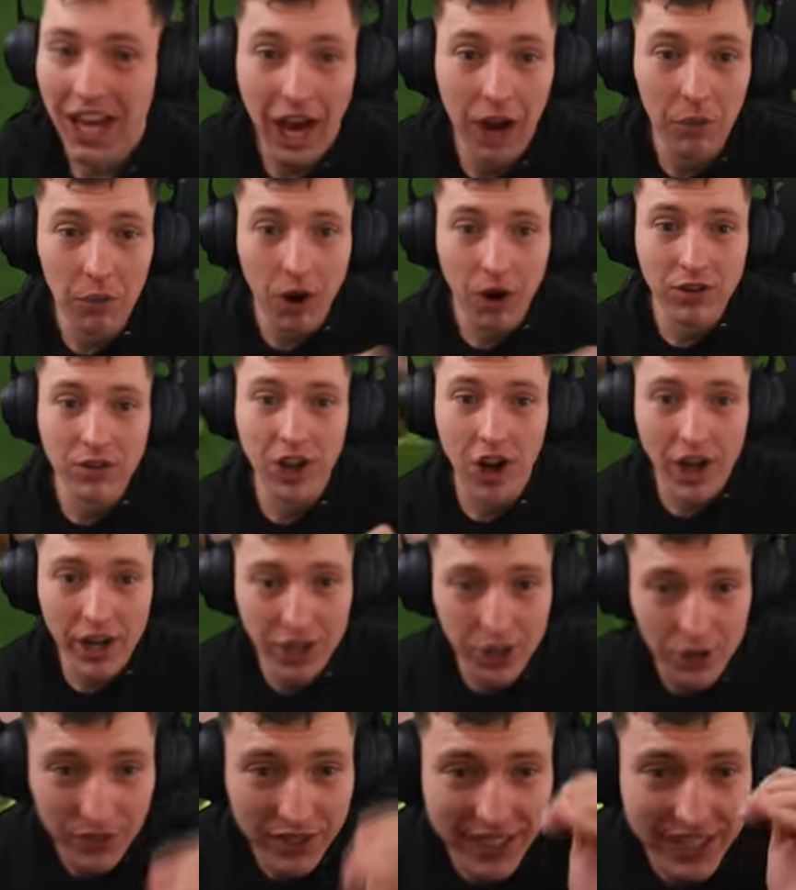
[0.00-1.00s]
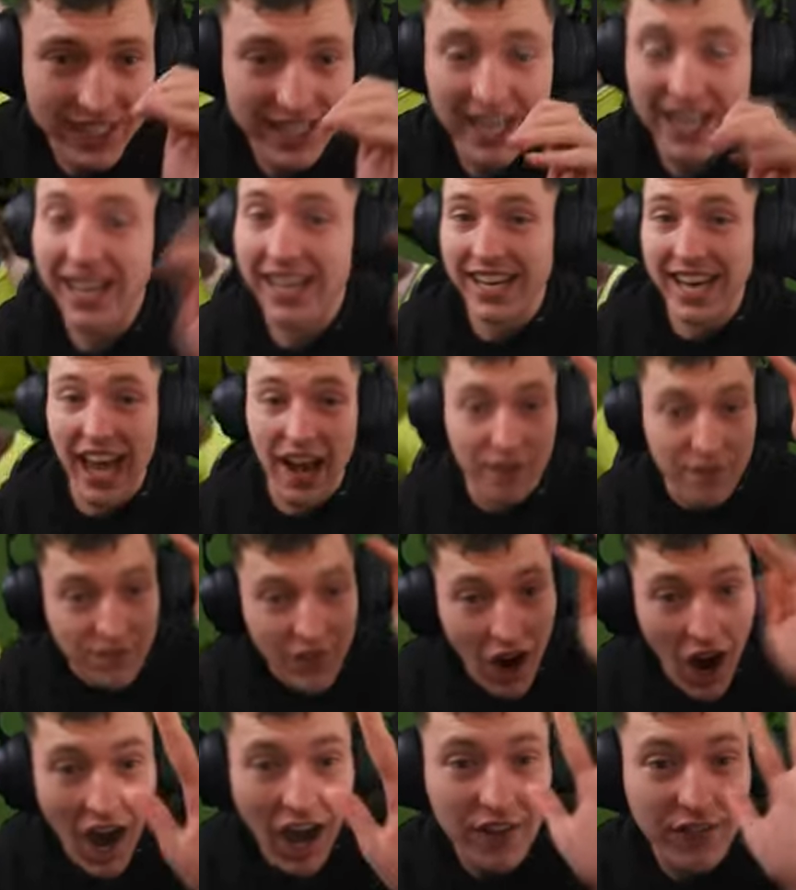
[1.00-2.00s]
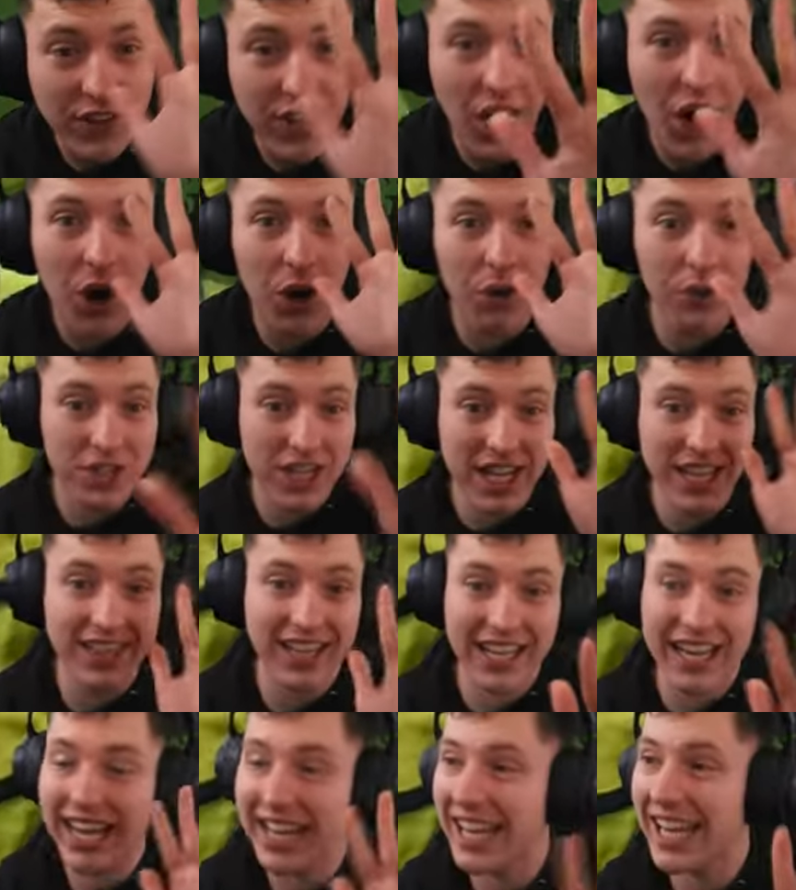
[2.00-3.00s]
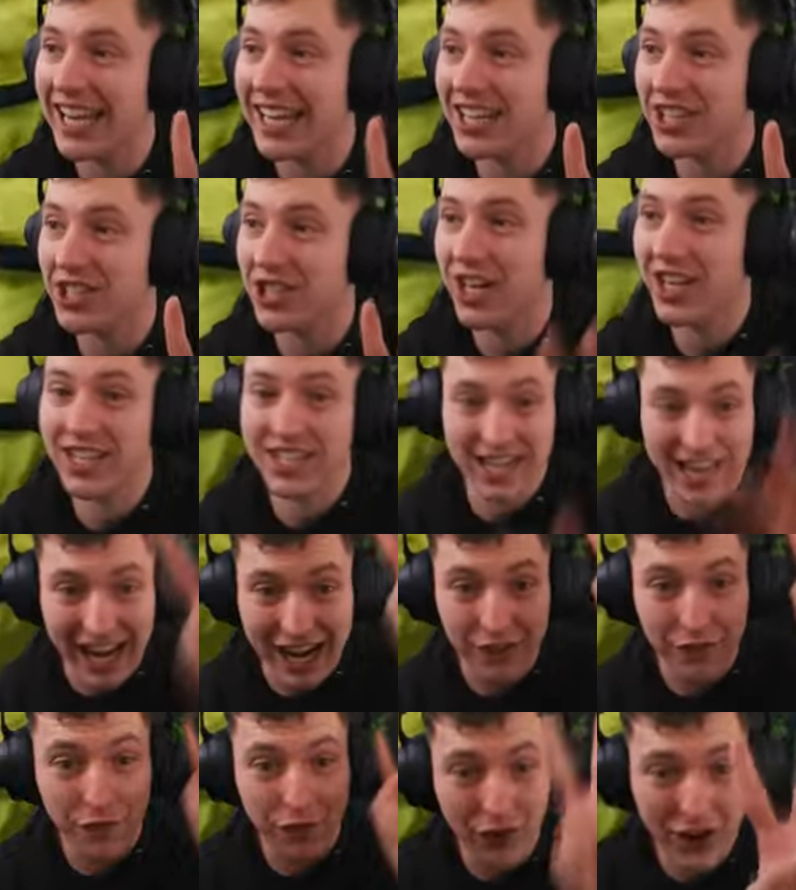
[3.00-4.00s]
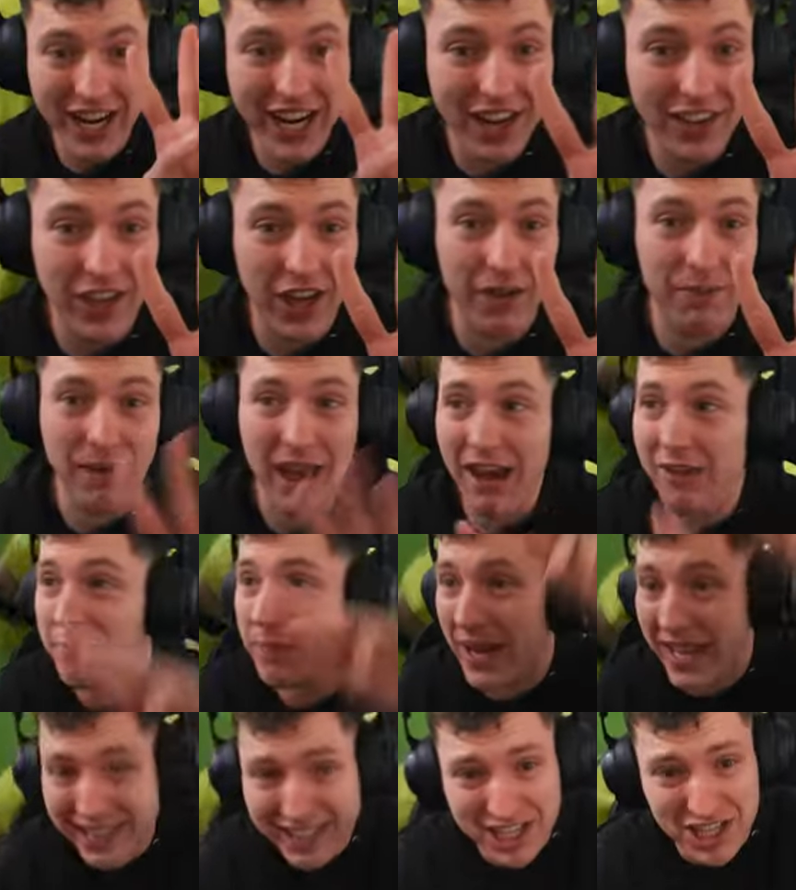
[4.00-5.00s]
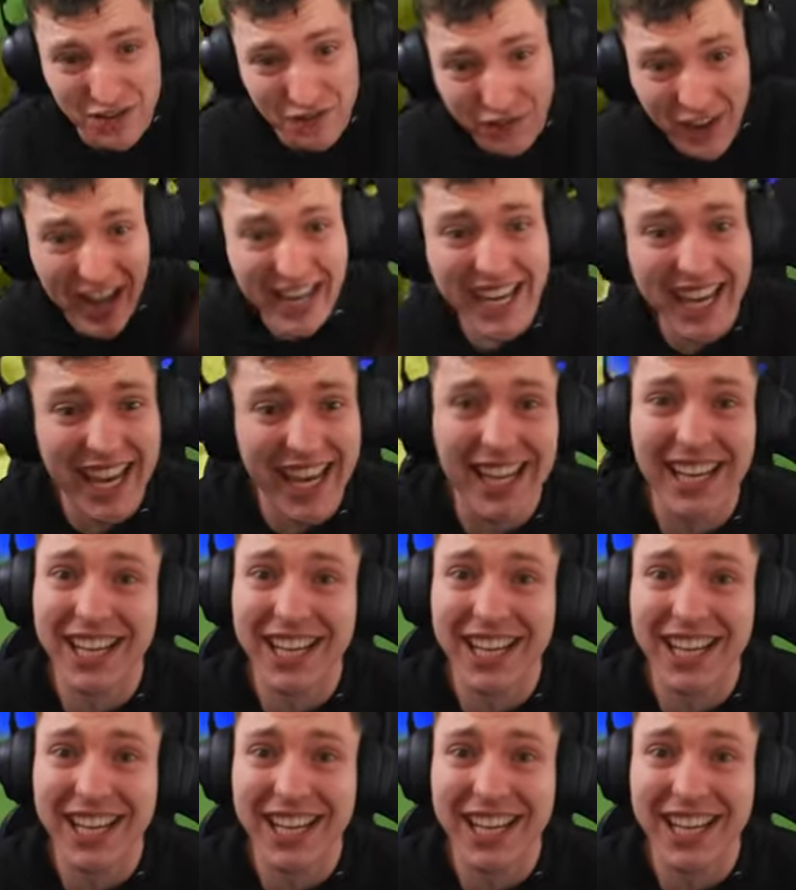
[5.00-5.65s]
I won't lie to you, we conceded now 5 goals in the La Liga season, and 3 of them have been this fucking